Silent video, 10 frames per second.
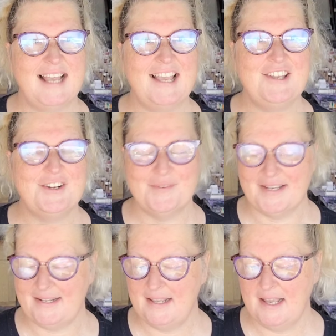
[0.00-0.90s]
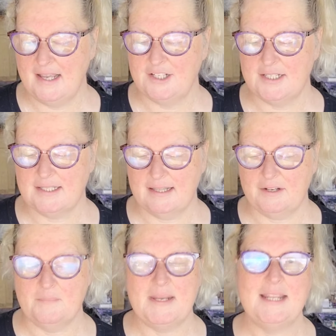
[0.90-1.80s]
And you know what? Just a
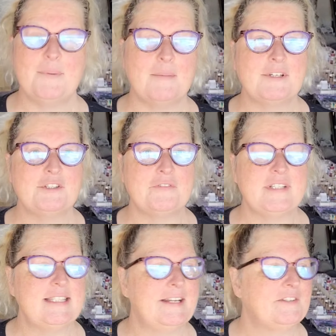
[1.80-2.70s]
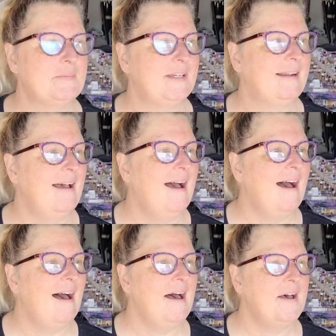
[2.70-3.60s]
little mini public service announcement.
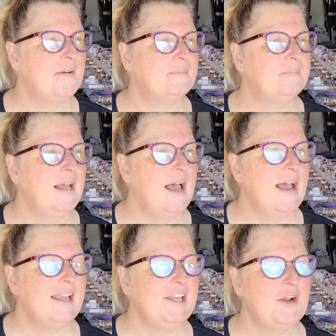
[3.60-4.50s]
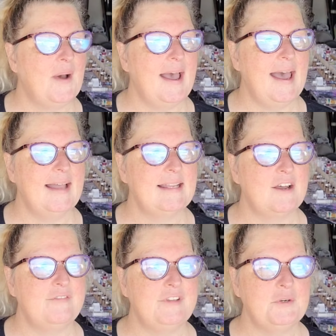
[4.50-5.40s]
I had
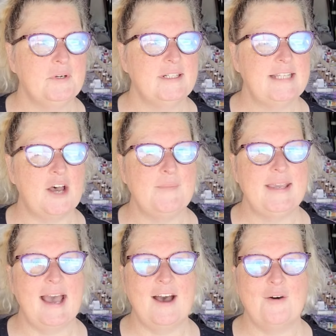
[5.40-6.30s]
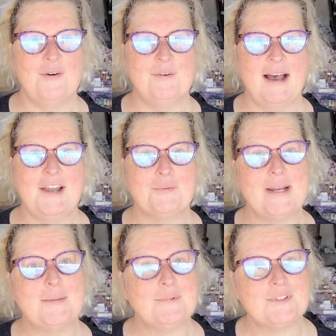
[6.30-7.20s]
a viewer tell me how I
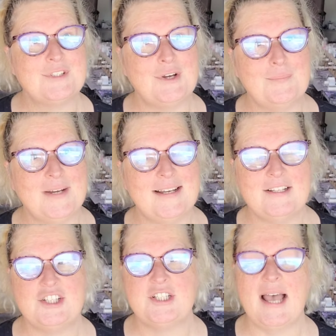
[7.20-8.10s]
ramble so much.